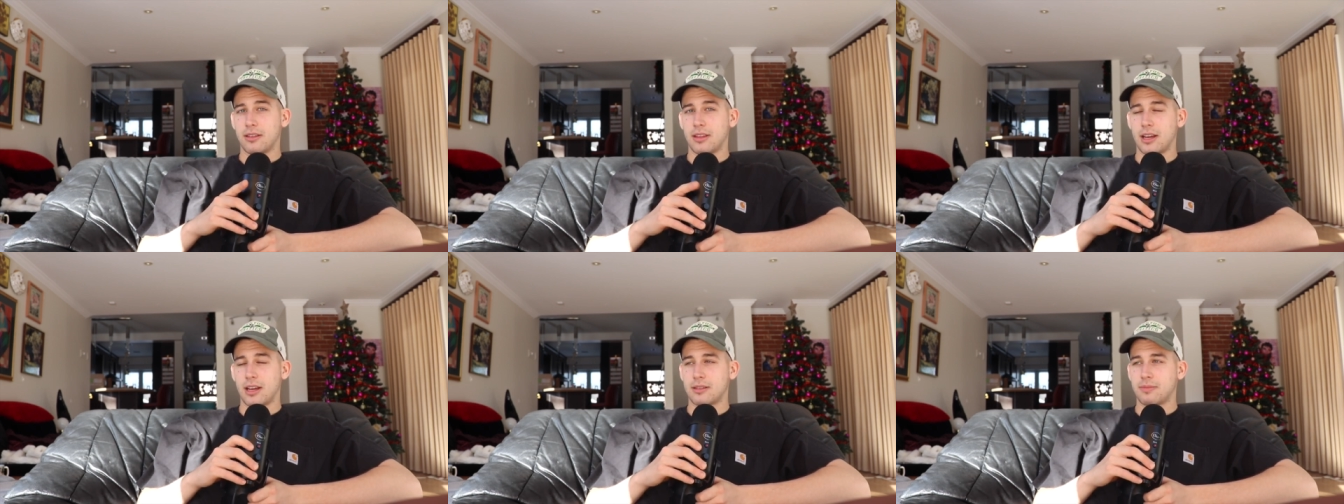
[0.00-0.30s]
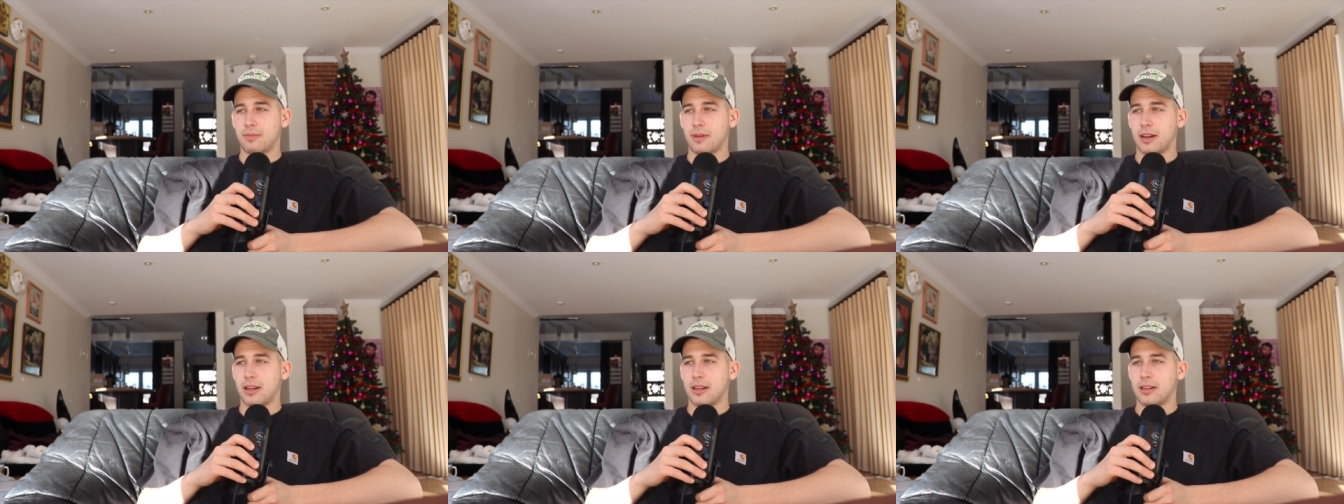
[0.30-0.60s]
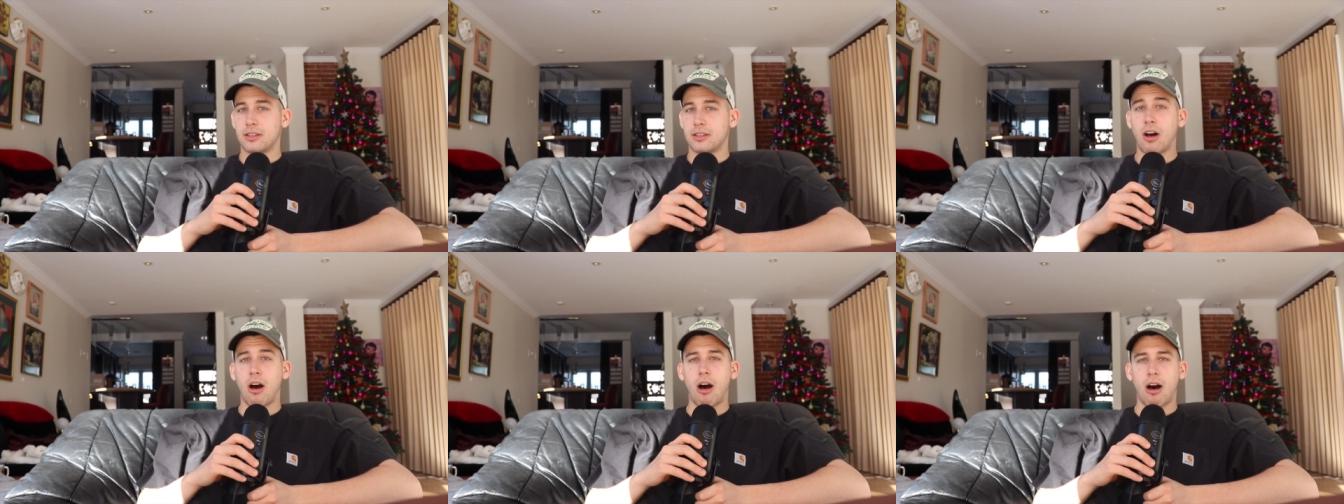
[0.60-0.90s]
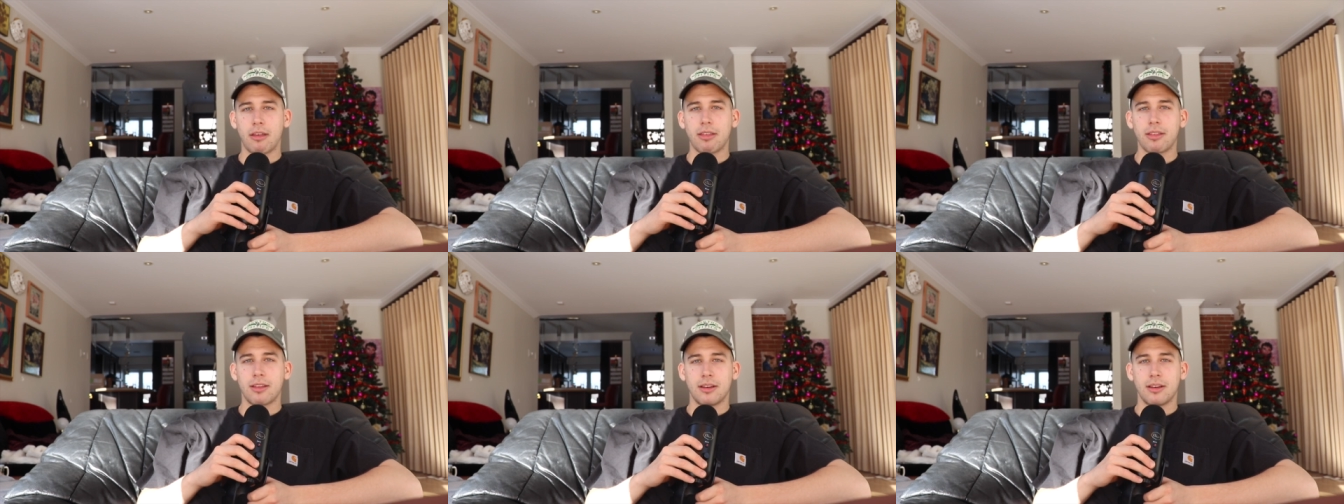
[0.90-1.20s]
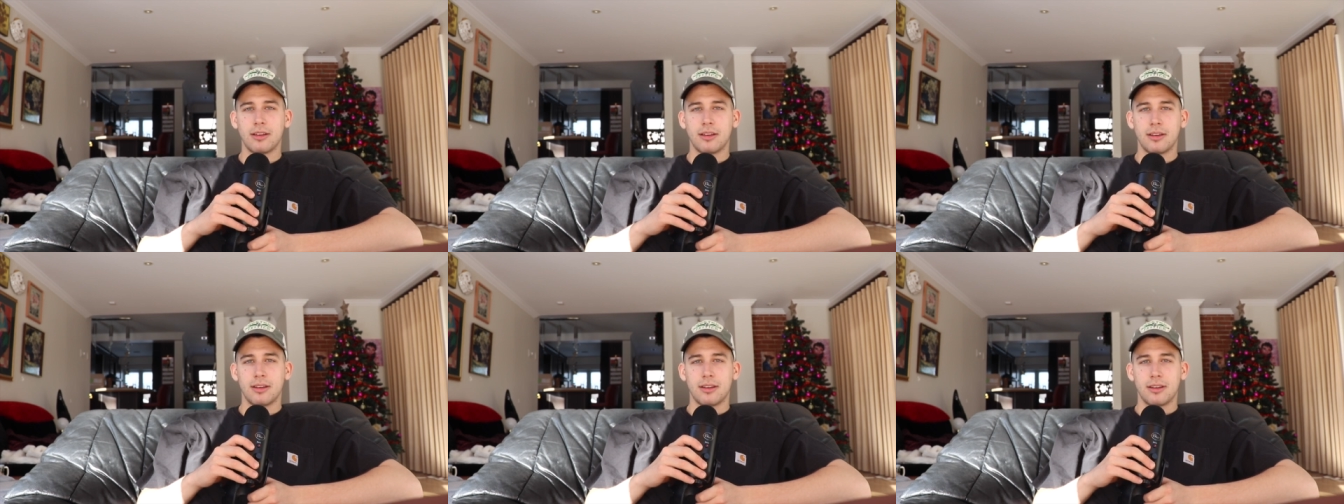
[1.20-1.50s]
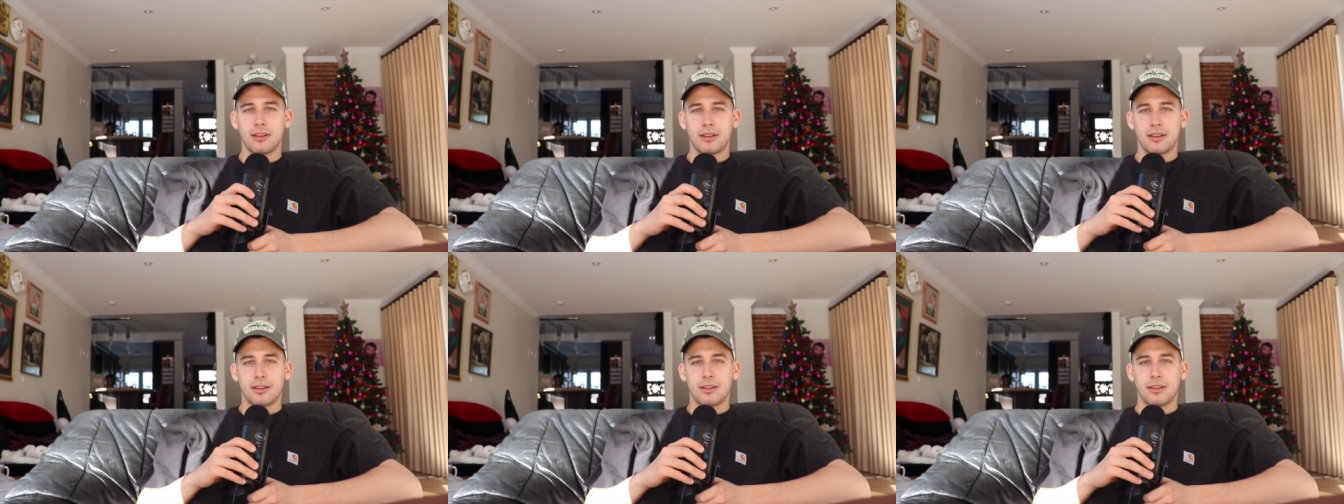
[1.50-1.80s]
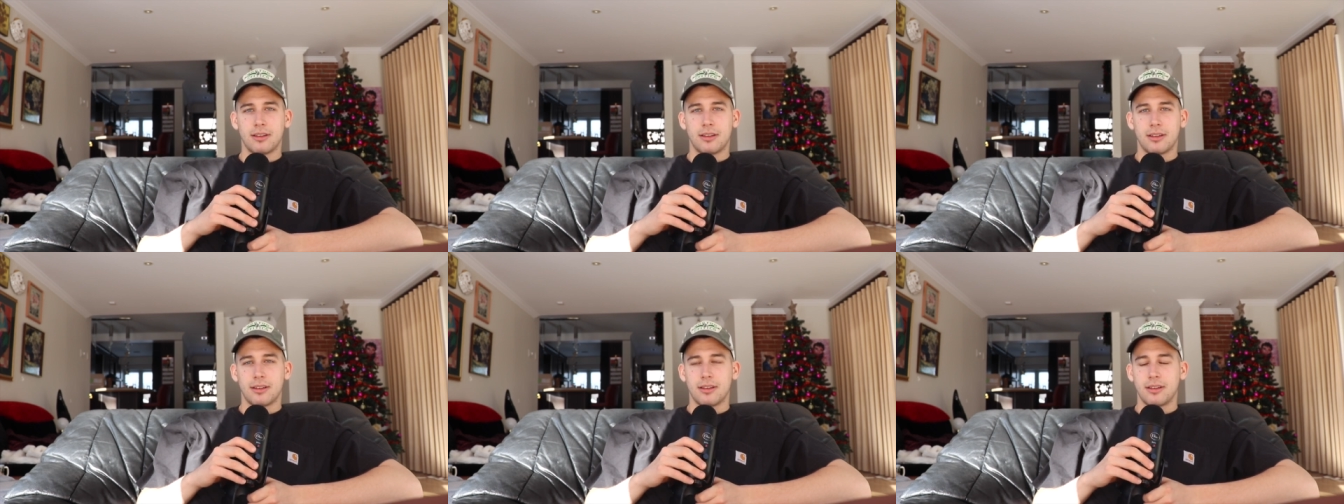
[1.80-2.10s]
Thanks, buddy. Toth.
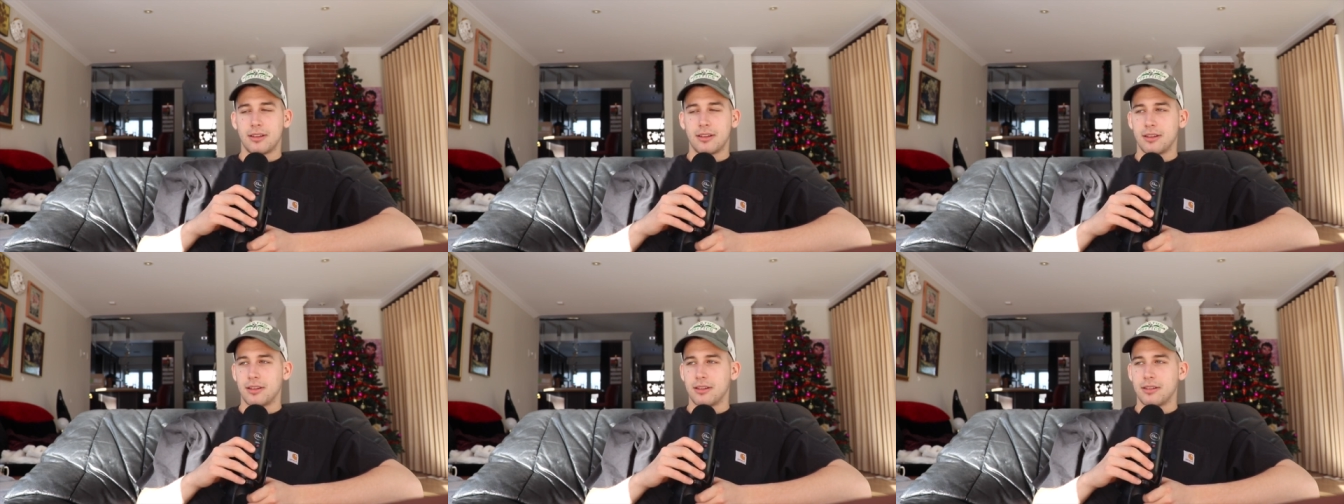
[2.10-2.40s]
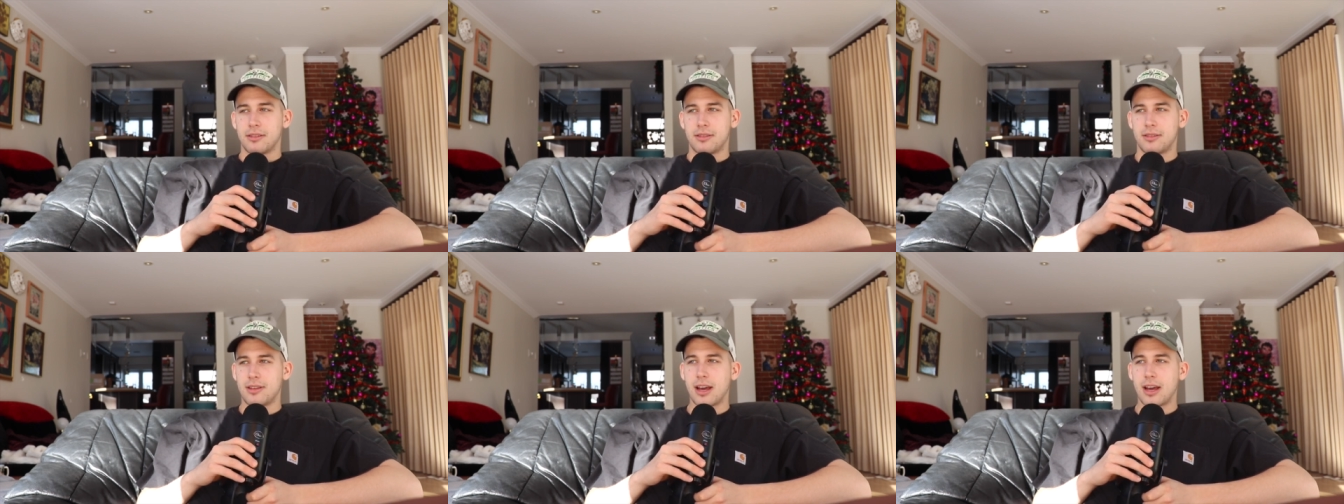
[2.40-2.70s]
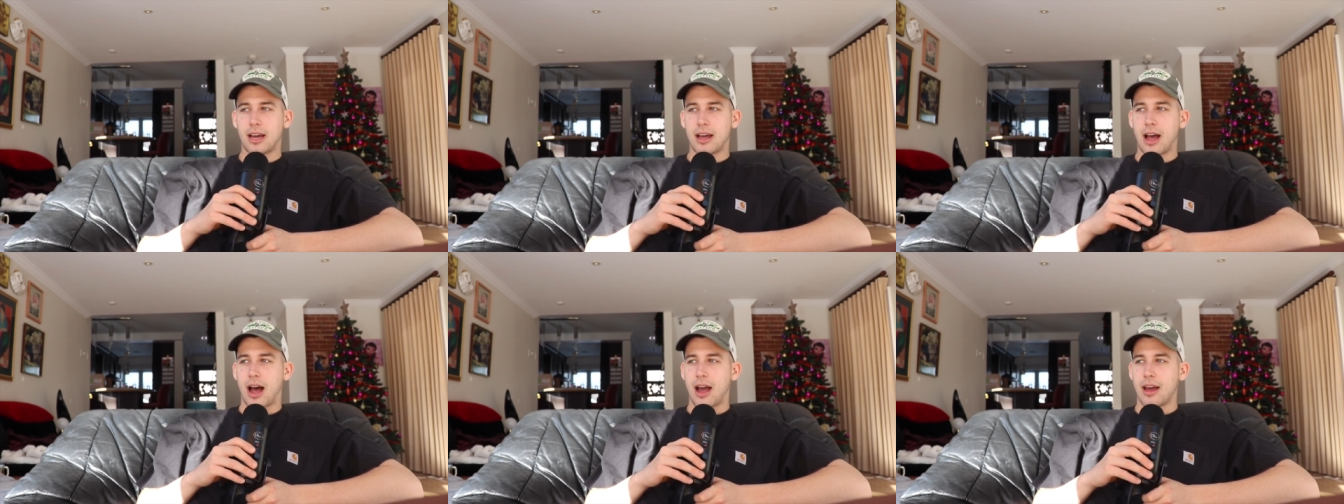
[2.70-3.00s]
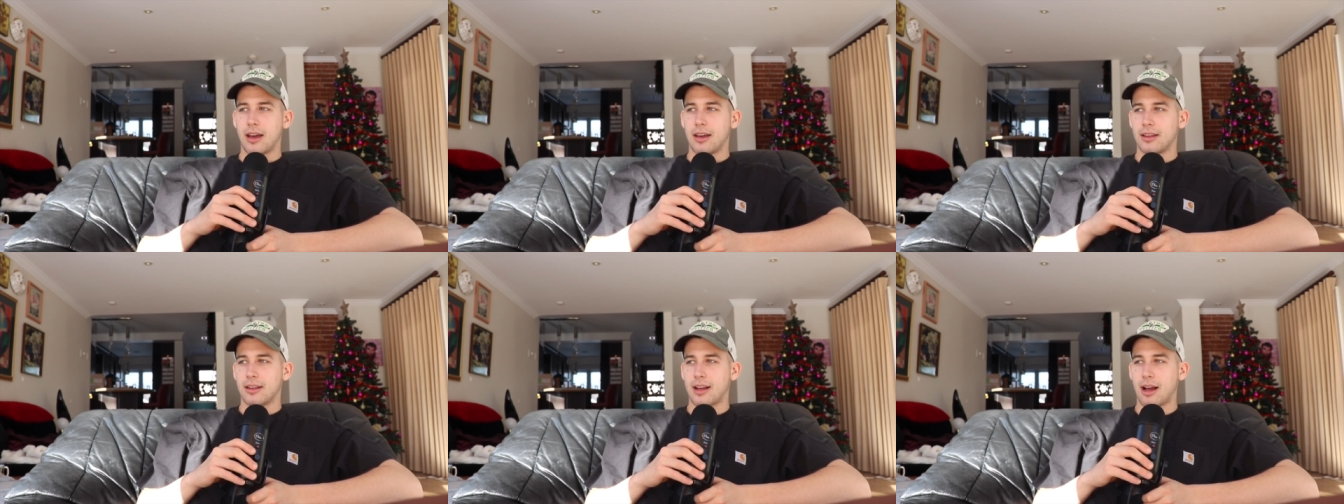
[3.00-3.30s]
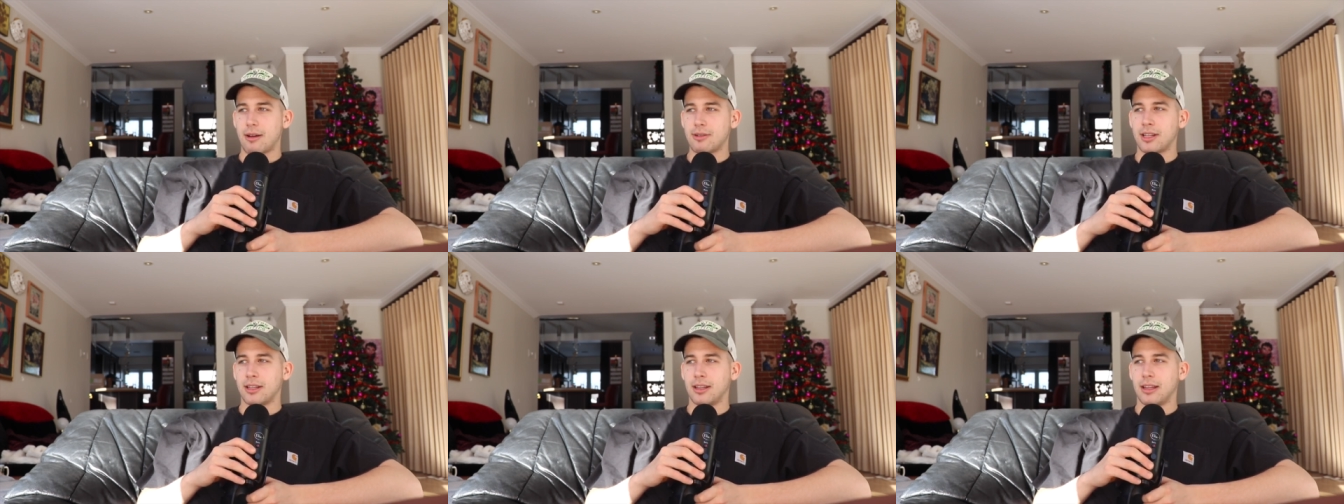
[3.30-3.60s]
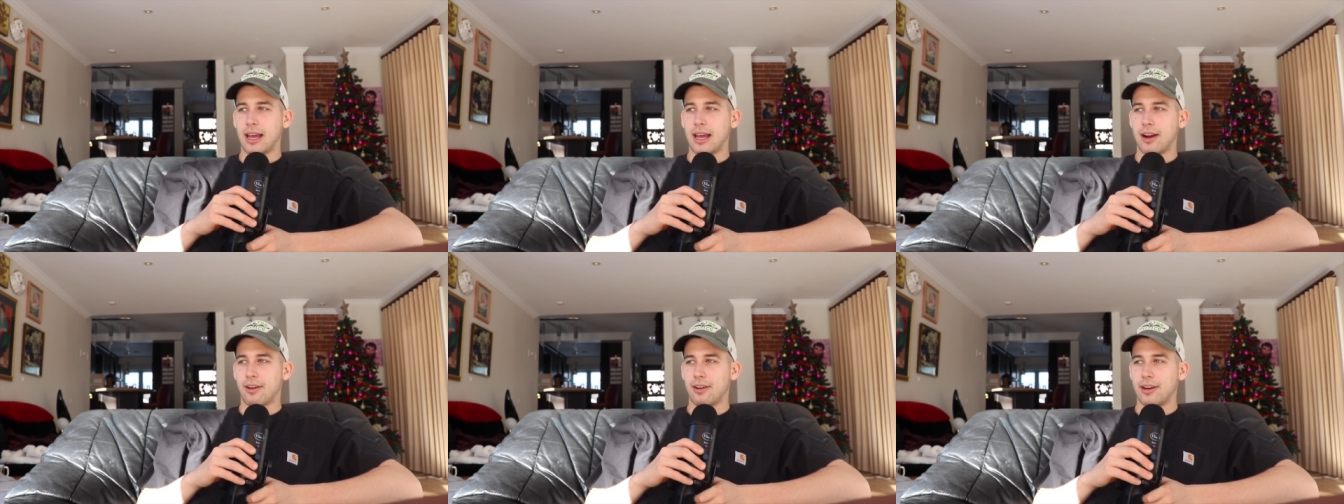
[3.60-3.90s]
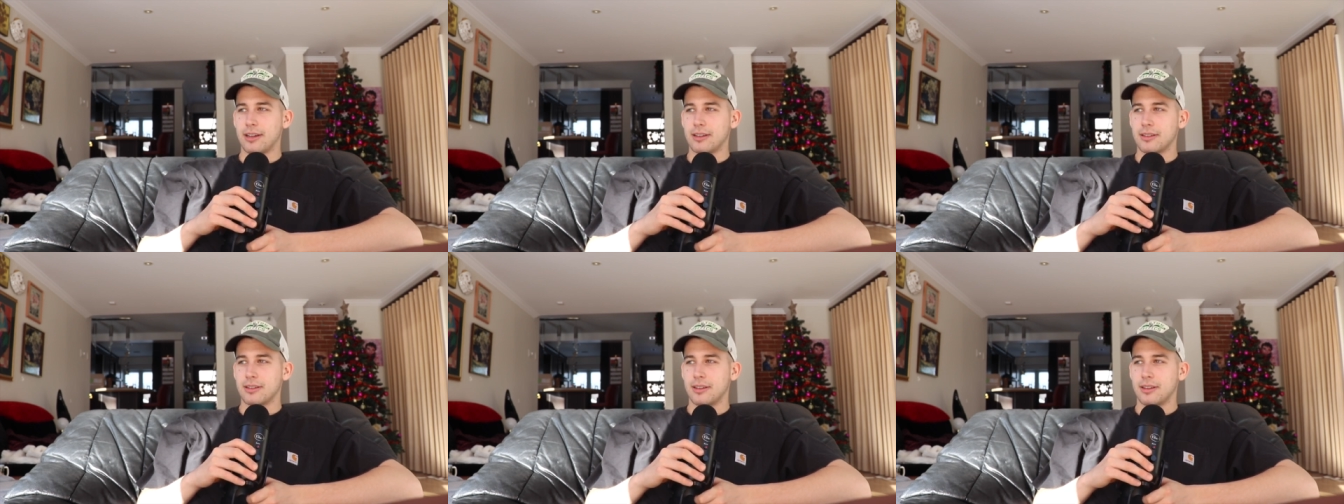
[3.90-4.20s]
Sick guy. Guy was
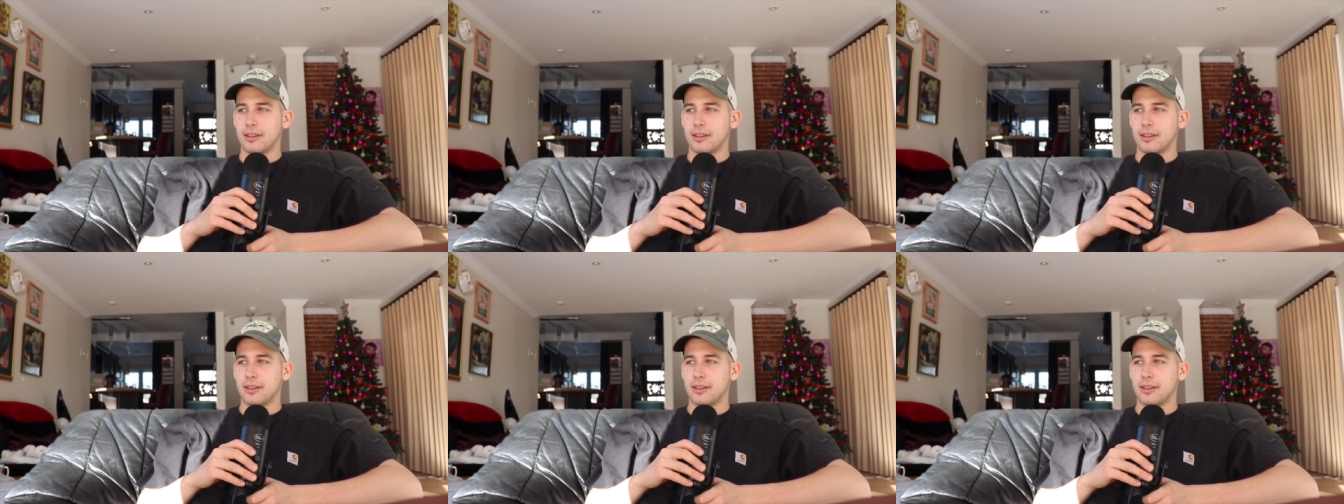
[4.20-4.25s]
hilarious.